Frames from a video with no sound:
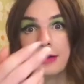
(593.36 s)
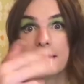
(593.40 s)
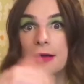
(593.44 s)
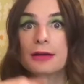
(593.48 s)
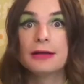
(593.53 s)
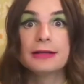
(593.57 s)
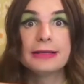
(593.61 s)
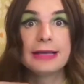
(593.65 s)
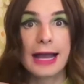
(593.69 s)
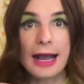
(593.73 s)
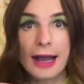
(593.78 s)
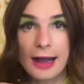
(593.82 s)

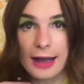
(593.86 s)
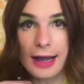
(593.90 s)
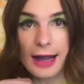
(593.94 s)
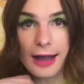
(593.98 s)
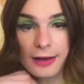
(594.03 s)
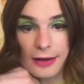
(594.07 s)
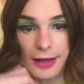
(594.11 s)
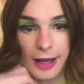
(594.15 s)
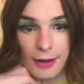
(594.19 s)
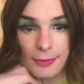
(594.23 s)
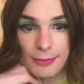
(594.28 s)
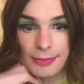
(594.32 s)
Yeah,
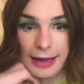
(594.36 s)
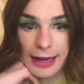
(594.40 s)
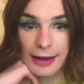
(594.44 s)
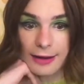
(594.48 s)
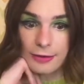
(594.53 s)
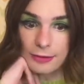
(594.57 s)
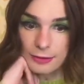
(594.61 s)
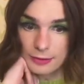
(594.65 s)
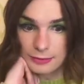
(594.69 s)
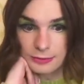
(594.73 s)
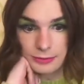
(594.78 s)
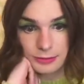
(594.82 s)
I'll help
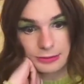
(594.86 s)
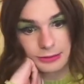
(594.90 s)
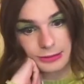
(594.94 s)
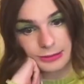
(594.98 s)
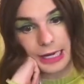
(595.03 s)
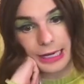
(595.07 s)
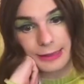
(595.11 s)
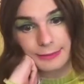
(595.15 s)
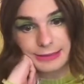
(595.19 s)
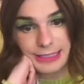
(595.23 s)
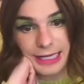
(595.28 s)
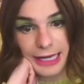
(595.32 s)
out.
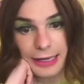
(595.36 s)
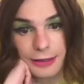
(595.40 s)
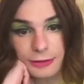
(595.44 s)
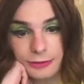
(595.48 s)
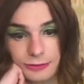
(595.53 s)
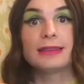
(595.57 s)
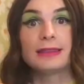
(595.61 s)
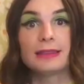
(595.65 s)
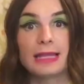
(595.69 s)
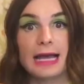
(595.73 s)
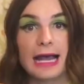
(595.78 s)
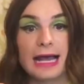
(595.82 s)
I'm down.
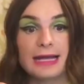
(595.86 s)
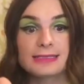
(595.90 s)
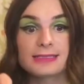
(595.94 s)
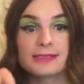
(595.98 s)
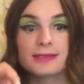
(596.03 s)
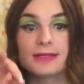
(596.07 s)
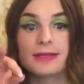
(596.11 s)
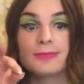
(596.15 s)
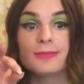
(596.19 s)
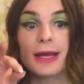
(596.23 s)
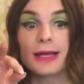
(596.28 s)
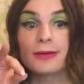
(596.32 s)
And
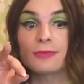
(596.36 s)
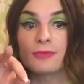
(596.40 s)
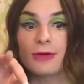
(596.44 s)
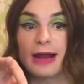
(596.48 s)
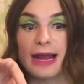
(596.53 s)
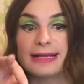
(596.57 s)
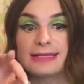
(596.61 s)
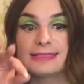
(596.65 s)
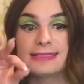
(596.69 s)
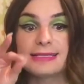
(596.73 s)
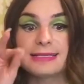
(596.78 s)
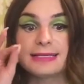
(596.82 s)
lastly, my
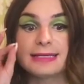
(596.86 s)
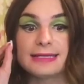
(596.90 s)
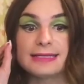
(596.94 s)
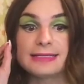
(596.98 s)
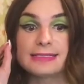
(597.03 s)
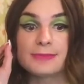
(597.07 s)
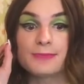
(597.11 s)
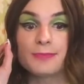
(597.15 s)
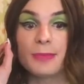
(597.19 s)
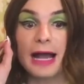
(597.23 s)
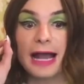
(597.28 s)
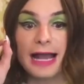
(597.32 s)
rising
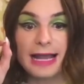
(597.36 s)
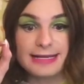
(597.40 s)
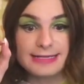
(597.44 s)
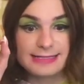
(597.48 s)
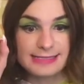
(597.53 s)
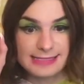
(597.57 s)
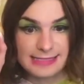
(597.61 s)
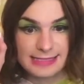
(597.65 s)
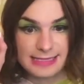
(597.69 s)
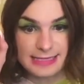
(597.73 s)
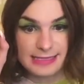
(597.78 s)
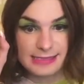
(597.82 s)
is
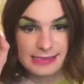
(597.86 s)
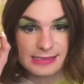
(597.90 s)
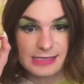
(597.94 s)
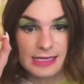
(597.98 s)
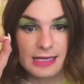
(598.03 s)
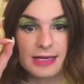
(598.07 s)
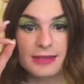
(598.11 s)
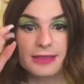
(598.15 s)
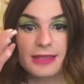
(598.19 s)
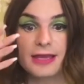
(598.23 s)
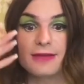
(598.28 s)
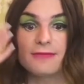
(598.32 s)
Pisces.
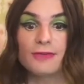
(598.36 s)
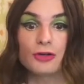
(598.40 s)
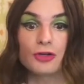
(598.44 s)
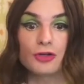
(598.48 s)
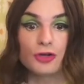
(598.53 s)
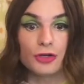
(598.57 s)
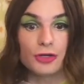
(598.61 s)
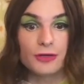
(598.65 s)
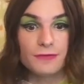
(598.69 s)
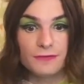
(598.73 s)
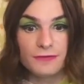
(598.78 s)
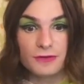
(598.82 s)
They have a
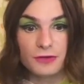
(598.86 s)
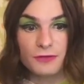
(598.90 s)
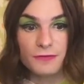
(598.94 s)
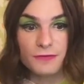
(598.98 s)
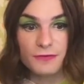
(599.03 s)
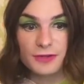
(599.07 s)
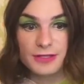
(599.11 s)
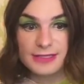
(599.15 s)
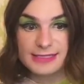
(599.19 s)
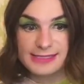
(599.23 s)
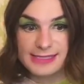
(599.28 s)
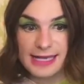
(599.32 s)
good feel for
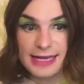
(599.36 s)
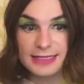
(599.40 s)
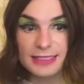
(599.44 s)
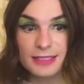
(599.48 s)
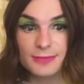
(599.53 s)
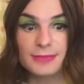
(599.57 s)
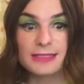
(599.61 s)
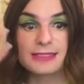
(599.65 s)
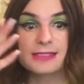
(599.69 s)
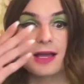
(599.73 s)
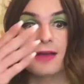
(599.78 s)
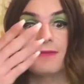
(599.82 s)
the
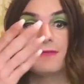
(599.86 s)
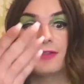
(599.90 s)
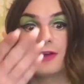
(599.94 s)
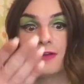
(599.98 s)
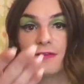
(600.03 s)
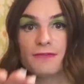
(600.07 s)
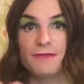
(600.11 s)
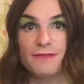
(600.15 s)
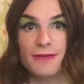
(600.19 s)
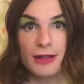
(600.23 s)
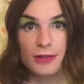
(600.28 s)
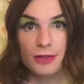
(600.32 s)
sentiments of their
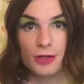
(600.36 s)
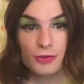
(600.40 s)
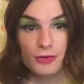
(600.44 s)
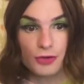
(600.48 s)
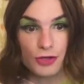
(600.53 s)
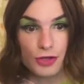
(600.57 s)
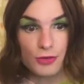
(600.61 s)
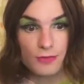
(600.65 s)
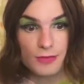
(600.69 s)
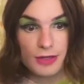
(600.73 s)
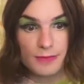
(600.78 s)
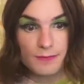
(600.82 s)
fellow
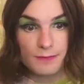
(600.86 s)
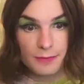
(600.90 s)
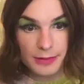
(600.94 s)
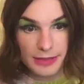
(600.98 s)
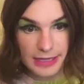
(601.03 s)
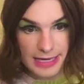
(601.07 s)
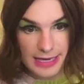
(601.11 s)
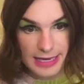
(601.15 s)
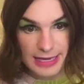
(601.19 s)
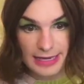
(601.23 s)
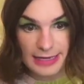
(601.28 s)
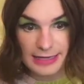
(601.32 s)
human
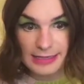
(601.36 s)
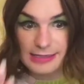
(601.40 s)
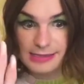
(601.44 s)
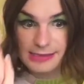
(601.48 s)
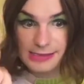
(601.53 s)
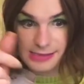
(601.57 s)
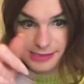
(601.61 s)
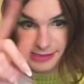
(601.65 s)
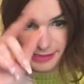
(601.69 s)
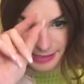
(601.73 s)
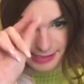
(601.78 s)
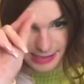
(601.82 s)

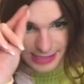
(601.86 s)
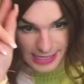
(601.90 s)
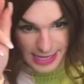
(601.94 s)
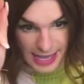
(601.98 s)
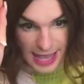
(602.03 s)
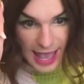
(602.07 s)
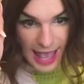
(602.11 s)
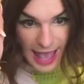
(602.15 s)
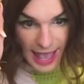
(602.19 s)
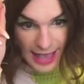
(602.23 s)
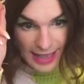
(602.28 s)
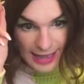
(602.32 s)
beings.
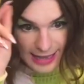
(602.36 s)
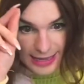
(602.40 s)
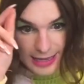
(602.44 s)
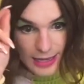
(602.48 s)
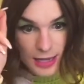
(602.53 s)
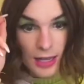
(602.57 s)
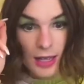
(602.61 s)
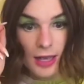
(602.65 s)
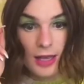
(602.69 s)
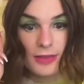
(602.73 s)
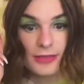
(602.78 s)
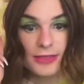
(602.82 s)
Yay.
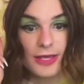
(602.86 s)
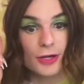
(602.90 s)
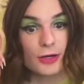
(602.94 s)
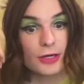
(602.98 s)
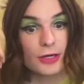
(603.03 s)
They are